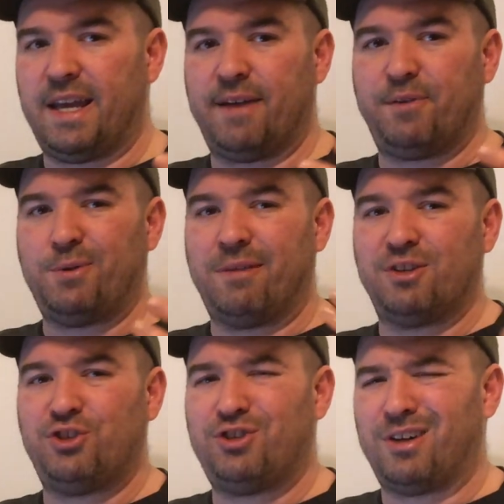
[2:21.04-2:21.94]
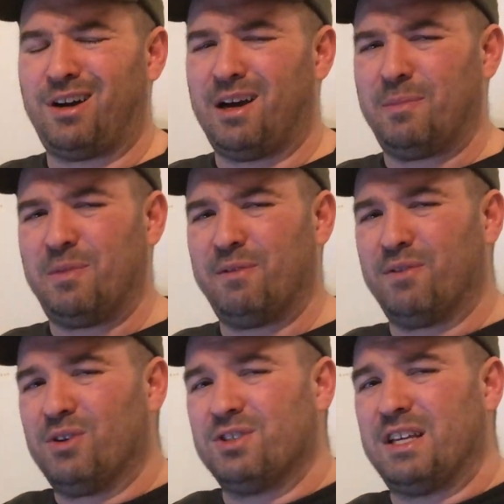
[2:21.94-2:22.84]
If you have a job, the
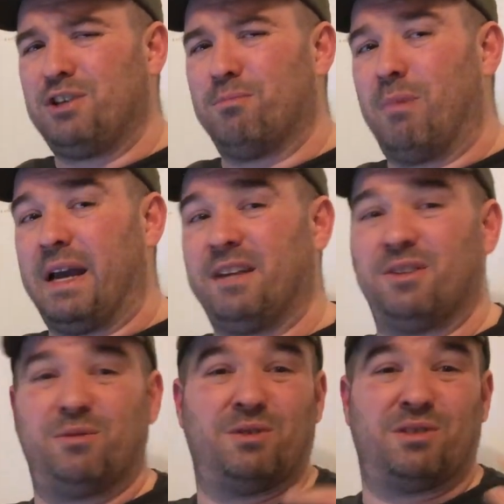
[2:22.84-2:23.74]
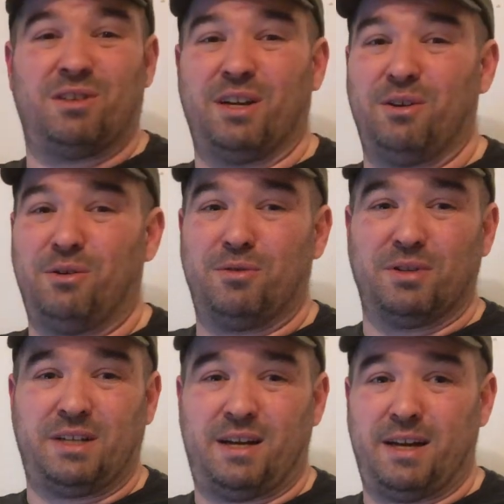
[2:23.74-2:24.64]
first thing you might do is look at
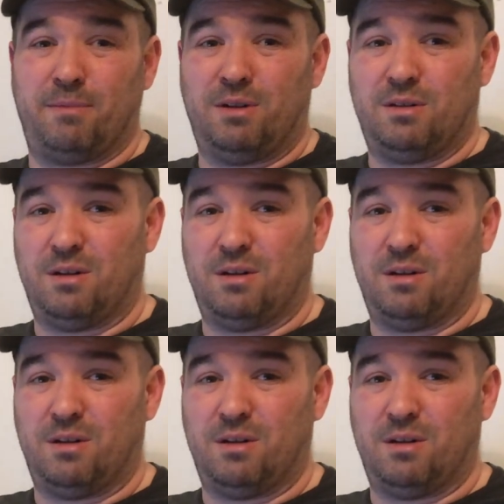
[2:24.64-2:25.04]
overtime.